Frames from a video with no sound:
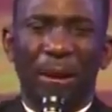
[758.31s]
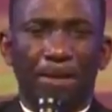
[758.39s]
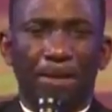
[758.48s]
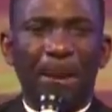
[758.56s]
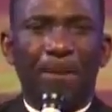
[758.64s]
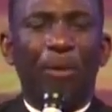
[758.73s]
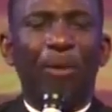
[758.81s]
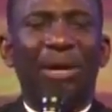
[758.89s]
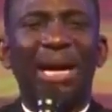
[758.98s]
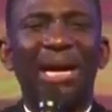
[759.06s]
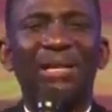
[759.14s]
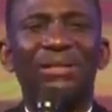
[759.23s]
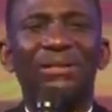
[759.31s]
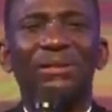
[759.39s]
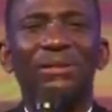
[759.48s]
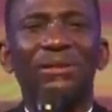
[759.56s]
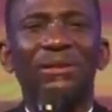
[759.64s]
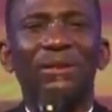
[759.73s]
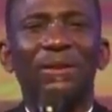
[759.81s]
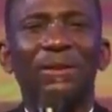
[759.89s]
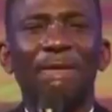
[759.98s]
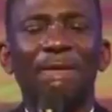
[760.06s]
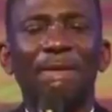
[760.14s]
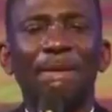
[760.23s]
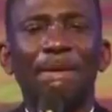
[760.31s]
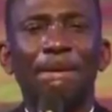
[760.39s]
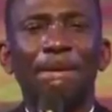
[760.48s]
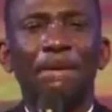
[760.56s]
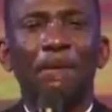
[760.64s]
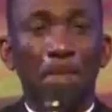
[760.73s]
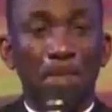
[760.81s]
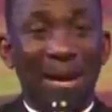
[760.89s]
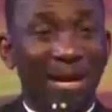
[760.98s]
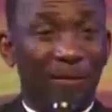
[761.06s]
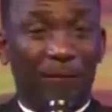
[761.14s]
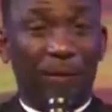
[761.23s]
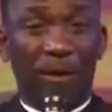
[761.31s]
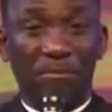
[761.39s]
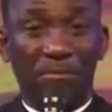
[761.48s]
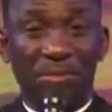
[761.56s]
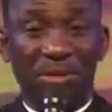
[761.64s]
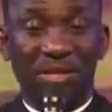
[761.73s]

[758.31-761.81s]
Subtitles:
People get malformed